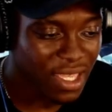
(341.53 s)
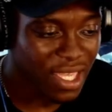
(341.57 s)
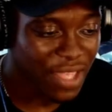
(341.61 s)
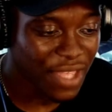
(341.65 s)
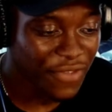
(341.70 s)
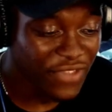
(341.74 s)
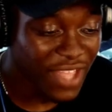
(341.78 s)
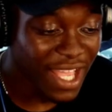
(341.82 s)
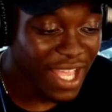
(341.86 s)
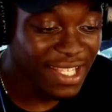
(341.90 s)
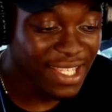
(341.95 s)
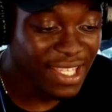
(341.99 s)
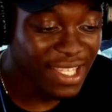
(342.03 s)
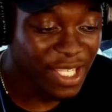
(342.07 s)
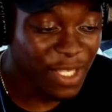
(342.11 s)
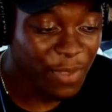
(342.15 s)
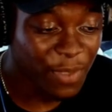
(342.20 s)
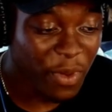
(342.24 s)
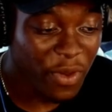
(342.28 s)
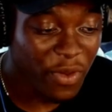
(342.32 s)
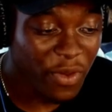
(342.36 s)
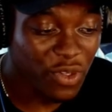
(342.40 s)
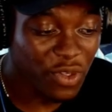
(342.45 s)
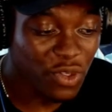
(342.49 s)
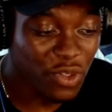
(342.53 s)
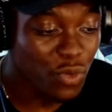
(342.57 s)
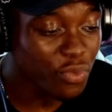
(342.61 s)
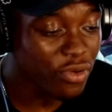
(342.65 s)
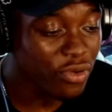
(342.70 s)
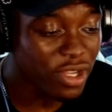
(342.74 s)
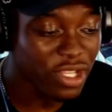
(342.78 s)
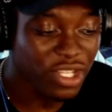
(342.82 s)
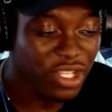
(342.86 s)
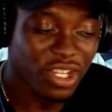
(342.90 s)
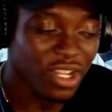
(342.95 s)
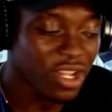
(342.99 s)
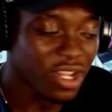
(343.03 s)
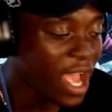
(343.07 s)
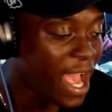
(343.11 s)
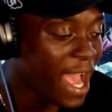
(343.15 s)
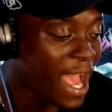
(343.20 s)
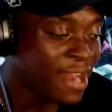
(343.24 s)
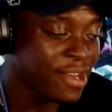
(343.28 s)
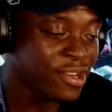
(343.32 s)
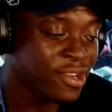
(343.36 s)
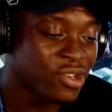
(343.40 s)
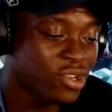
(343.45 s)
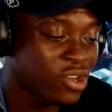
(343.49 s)
If that's his spiritual pressure,
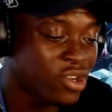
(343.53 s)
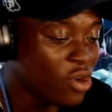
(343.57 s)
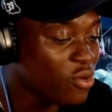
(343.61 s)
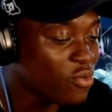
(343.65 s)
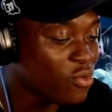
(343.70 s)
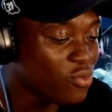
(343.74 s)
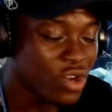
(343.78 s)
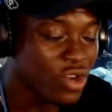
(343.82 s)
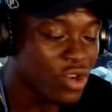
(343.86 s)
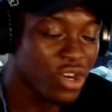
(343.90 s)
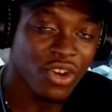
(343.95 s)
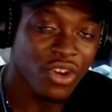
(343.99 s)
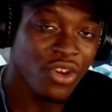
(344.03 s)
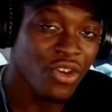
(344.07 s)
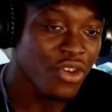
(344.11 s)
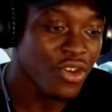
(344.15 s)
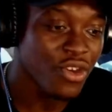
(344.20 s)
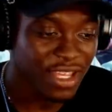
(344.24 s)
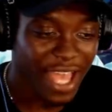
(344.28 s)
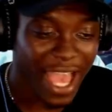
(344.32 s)
I don't want to know.